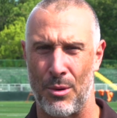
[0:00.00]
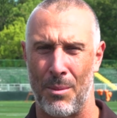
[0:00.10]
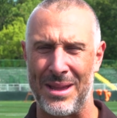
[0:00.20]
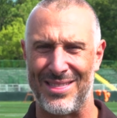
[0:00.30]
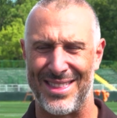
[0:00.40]
they will
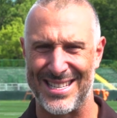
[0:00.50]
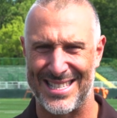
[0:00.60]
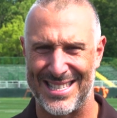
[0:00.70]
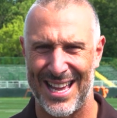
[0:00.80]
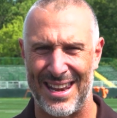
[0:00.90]
meet this
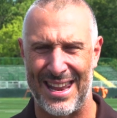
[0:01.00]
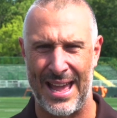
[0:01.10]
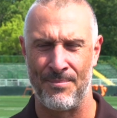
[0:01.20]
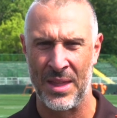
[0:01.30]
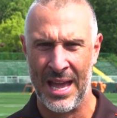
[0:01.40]

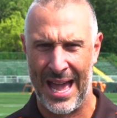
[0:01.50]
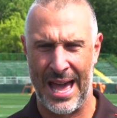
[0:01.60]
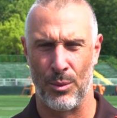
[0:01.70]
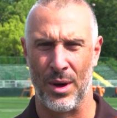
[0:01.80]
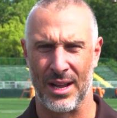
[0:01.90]
Sunday
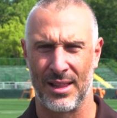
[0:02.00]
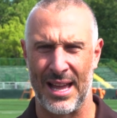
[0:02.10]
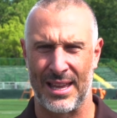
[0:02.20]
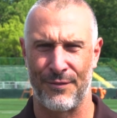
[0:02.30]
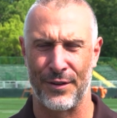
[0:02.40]
at 1
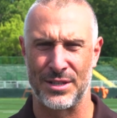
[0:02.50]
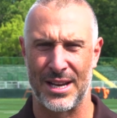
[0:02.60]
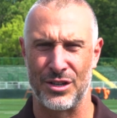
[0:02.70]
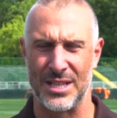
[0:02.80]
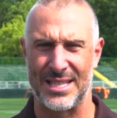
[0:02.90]
o'clock at First
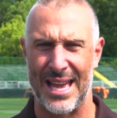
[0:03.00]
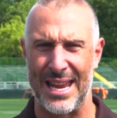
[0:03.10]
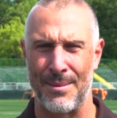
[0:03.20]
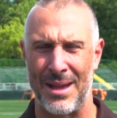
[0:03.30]
Energy Stadium